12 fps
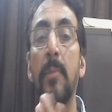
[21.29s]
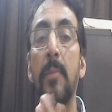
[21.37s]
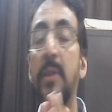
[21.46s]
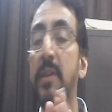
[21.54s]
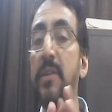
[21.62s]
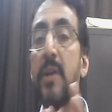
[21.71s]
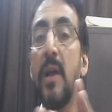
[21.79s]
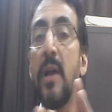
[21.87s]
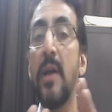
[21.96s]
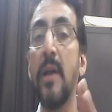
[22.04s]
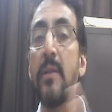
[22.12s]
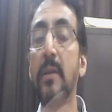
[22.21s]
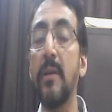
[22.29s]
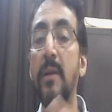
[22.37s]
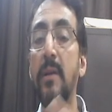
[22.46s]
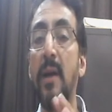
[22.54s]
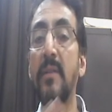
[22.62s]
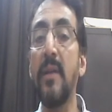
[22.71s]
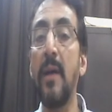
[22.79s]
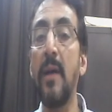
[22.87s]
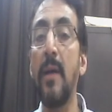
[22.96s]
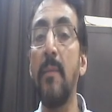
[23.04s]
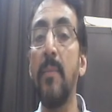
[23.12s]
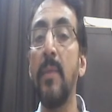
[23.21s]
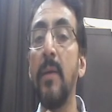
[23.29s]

Pratishayat Kasaha